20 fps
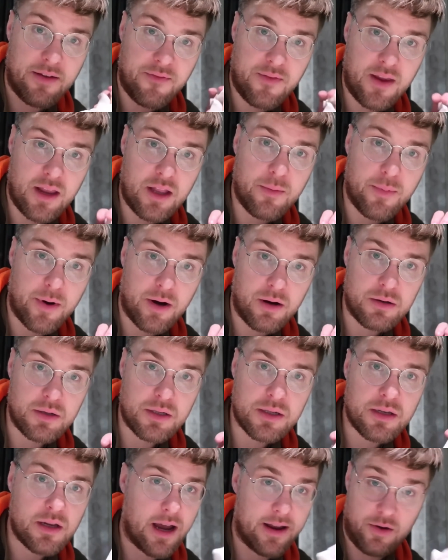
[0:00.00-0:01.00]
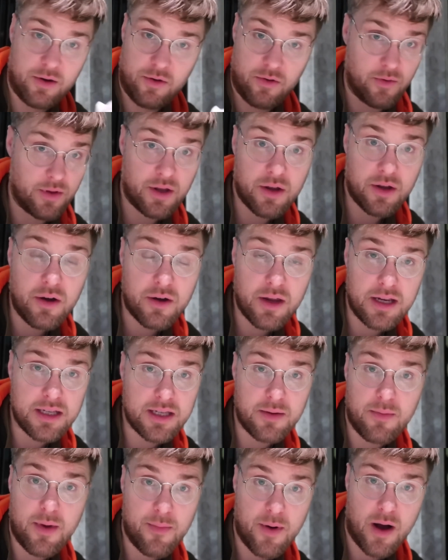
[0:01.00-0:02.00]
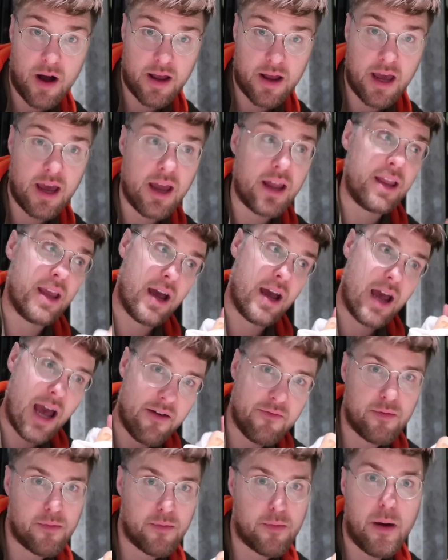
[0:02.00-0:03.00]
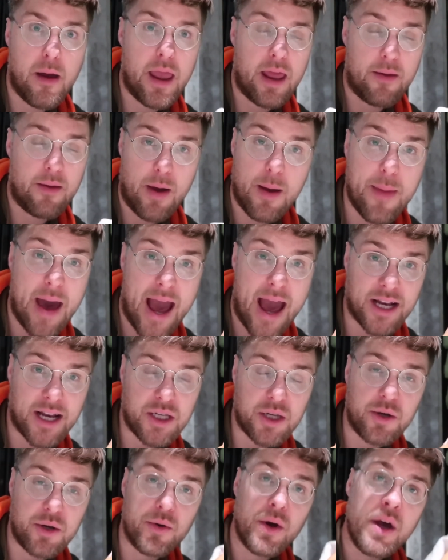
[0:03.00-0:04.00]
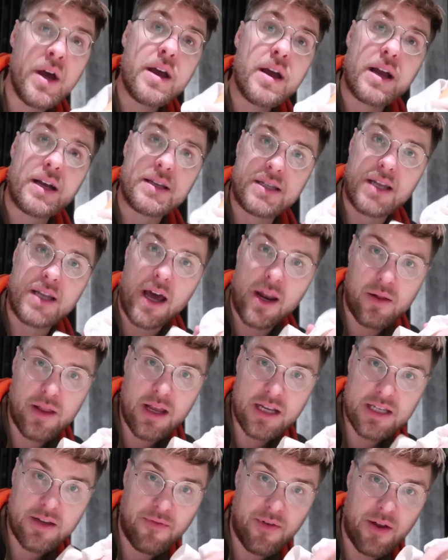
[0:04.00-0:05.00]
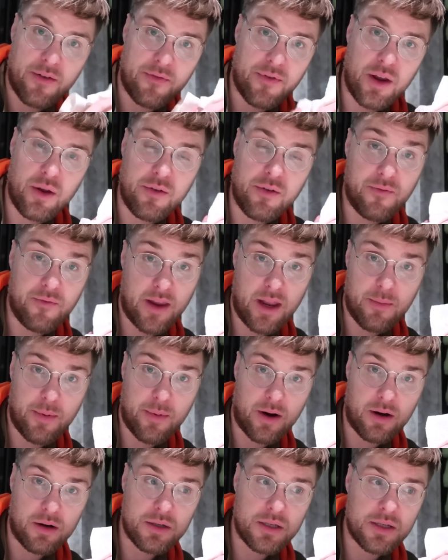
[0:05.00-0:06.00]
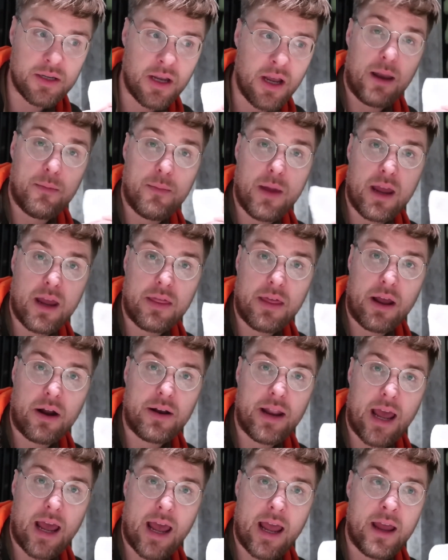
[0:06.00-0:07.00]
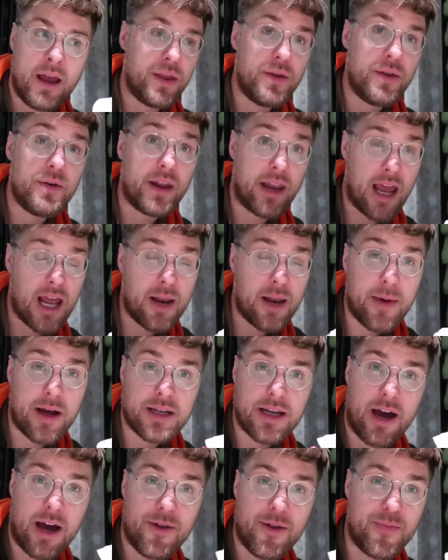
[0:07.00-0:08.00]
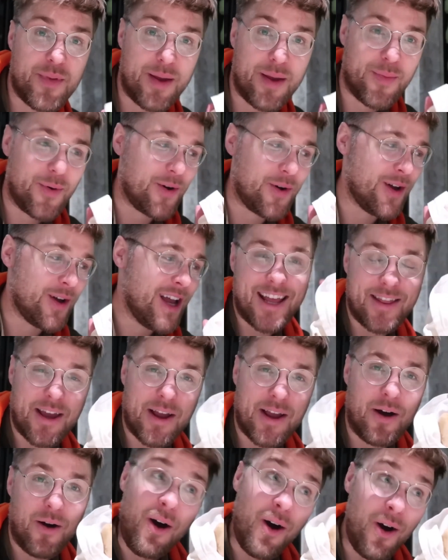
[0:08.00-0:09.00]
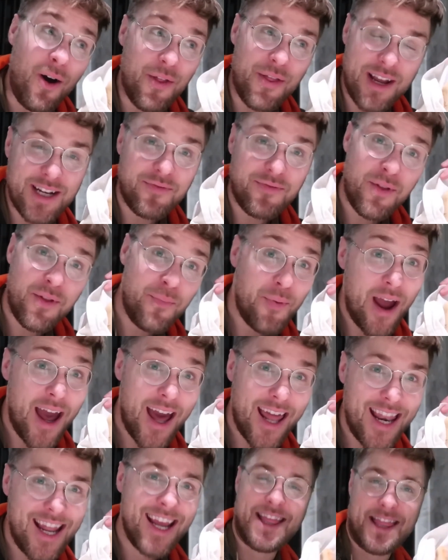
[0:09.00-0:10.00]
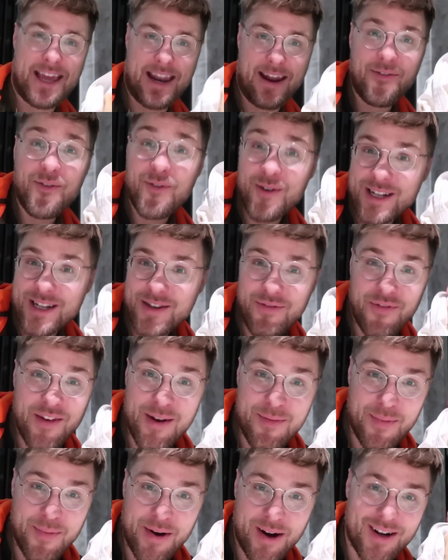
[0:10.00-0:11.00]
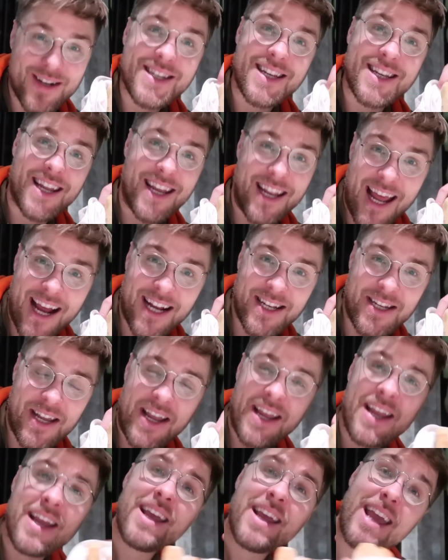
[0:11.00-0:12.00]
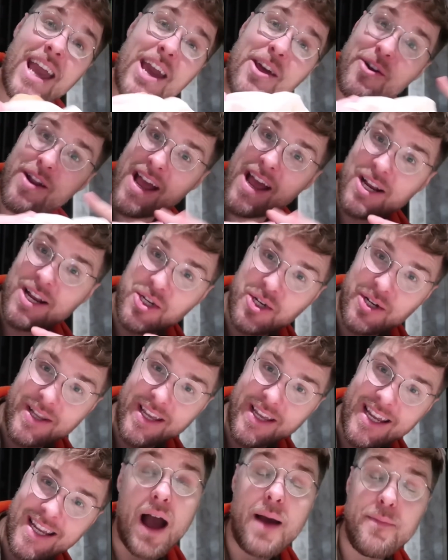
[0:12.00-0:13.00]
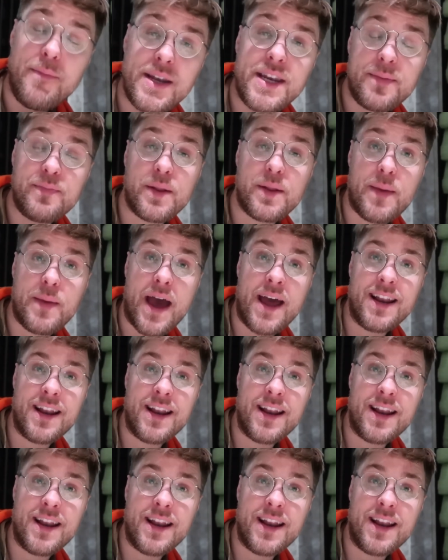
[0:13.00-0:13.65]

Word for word: feed the birds. I do it with the cookies in my pocket, and yeah, I have them uh, in my bag too. Because not only is it fun for you to feed birds and make their day, but you can hand them out to other people, and they go, oh, thanks for the bread. And then everyone's feeding birds and connecting internationally. I'm a diplomat.